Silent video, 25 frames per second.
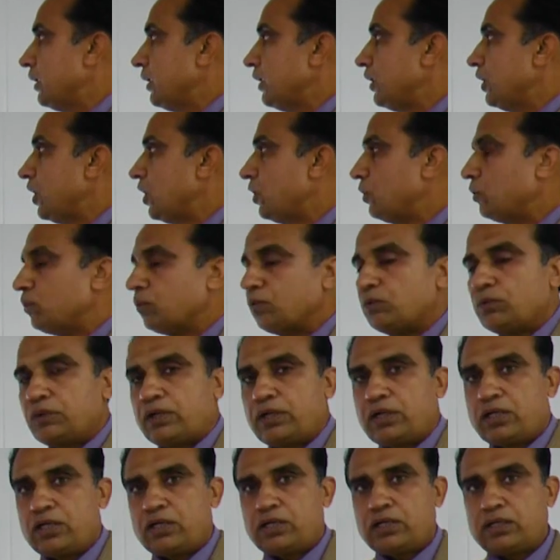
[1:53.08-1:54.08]
Now,
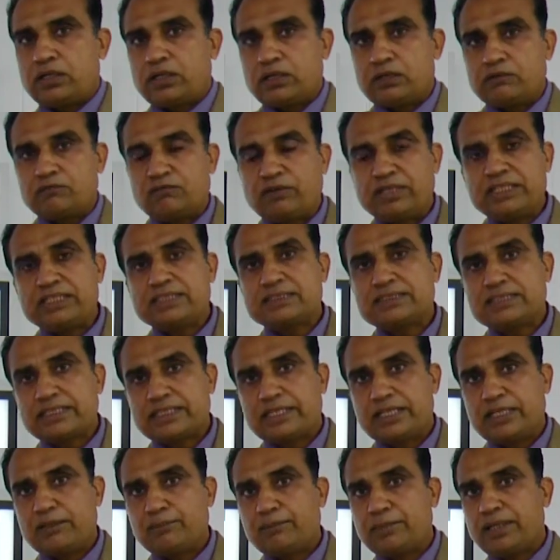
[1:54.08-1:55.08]
what is
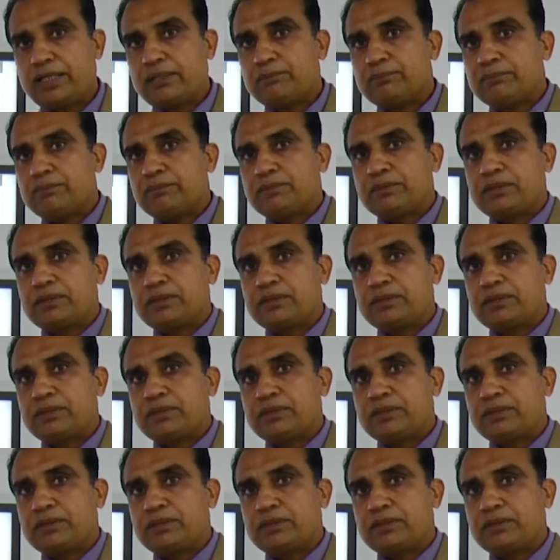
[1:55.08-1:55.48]
a K map?